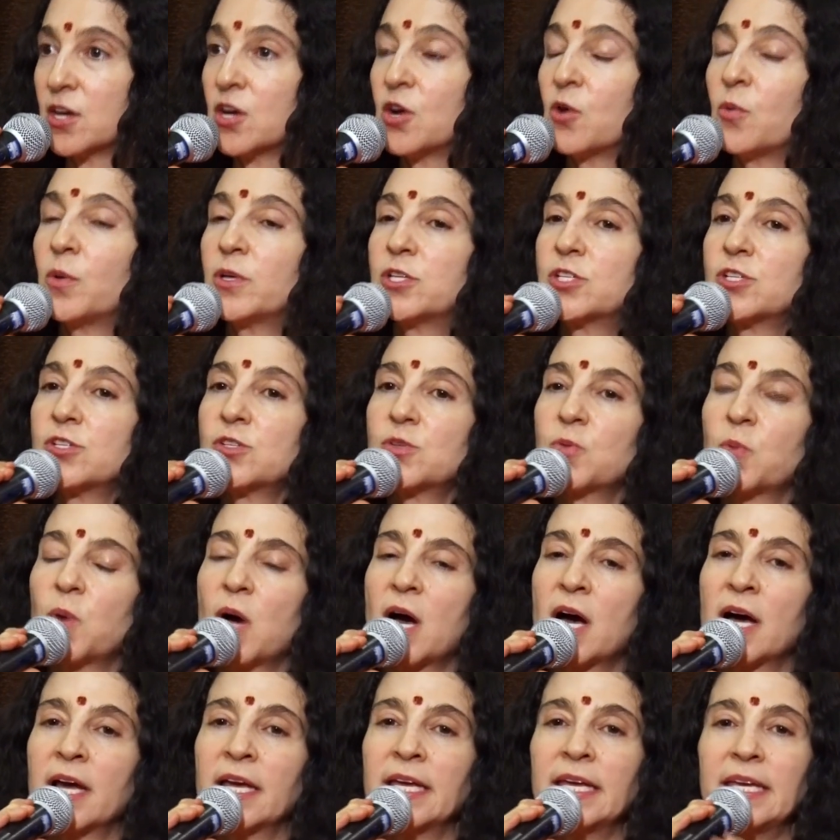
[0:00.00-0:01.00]
Which is
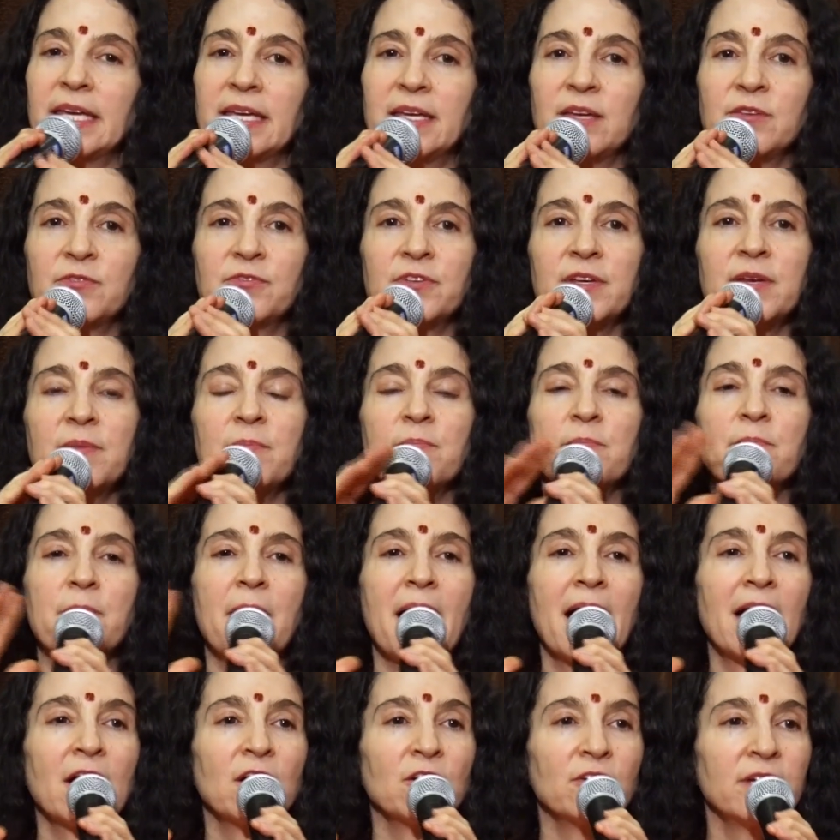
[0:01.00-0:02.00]
why even
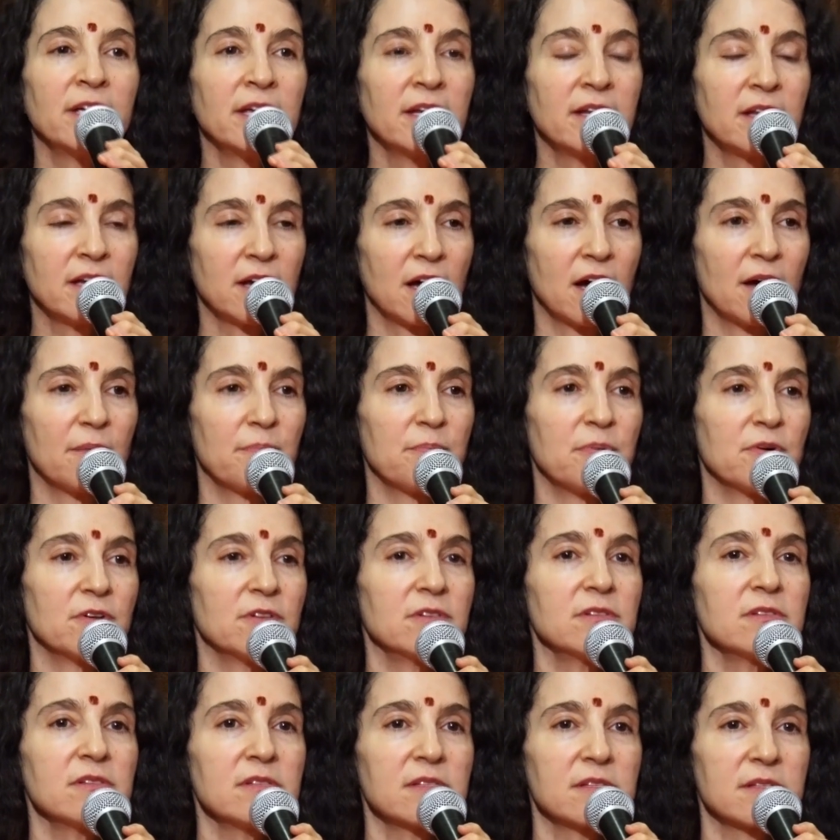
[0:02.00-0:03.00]
married
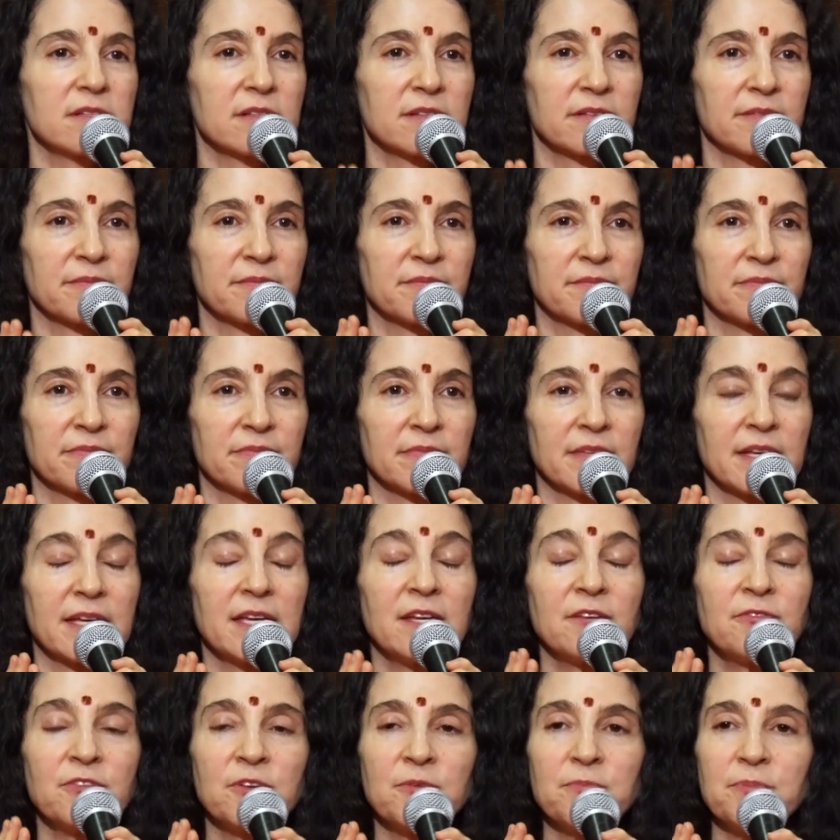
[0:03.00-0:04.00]
couples,
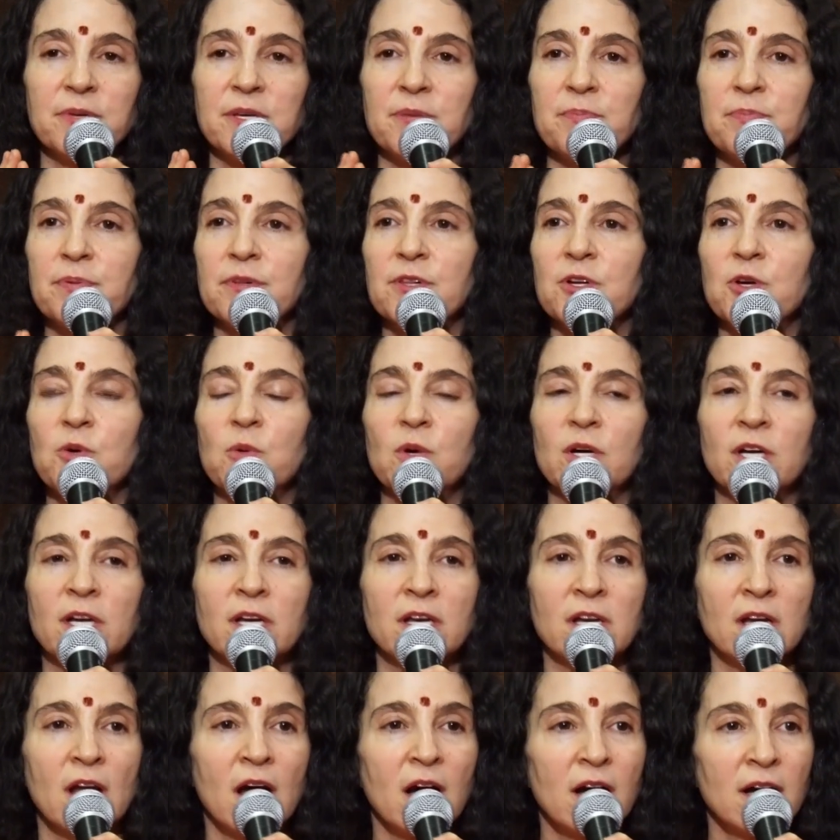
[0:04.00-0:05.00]
even people who are
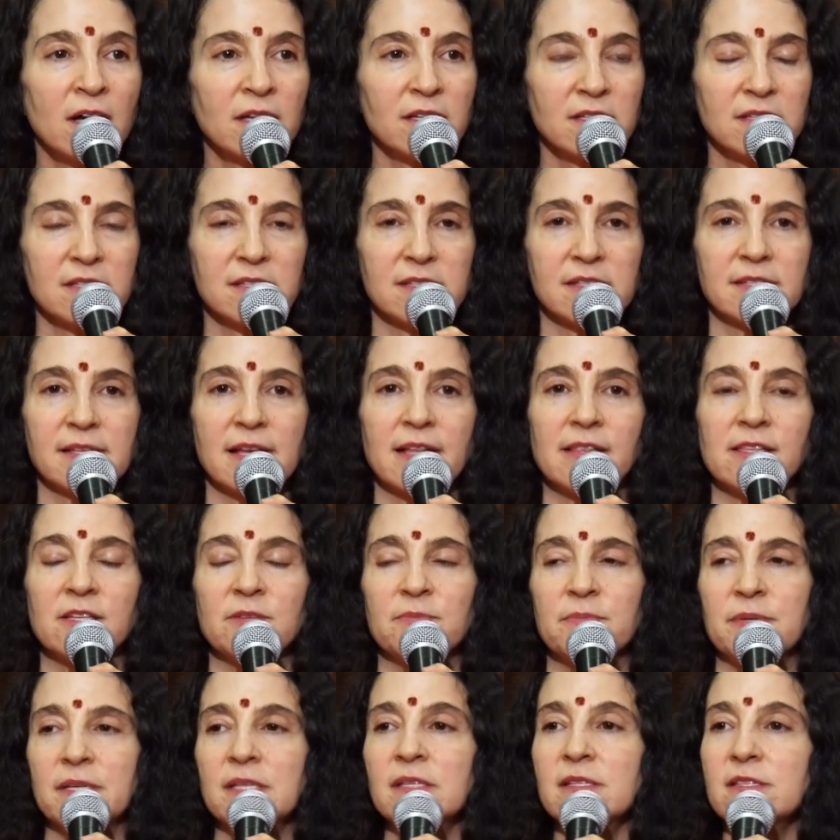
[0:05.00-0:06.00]
not
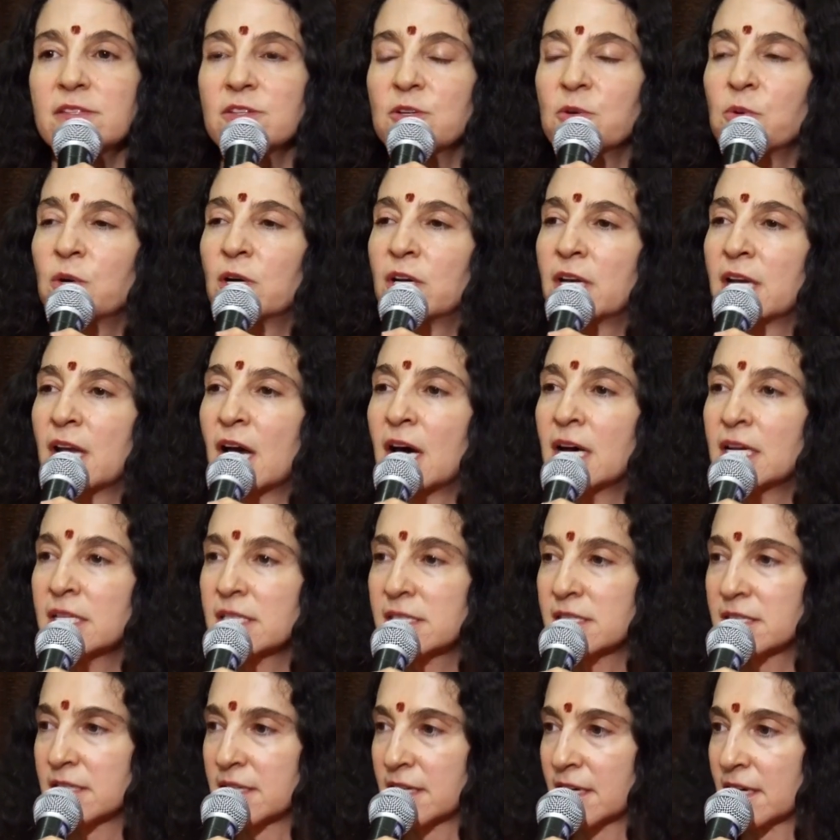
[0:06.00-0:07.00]
celibates, who are not
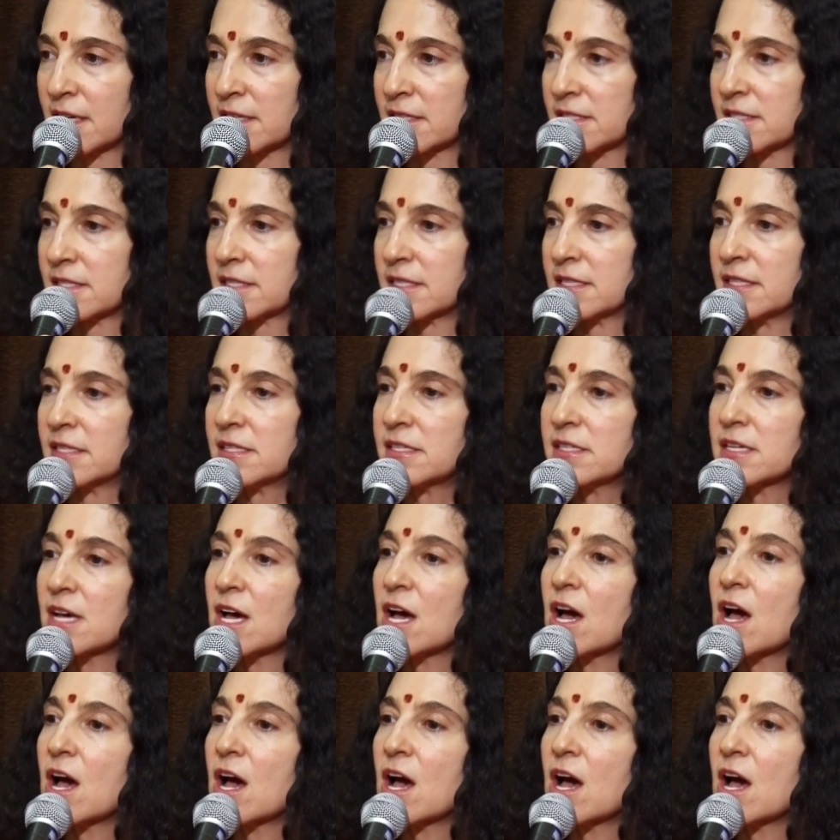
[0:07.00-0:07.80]
sannyasis,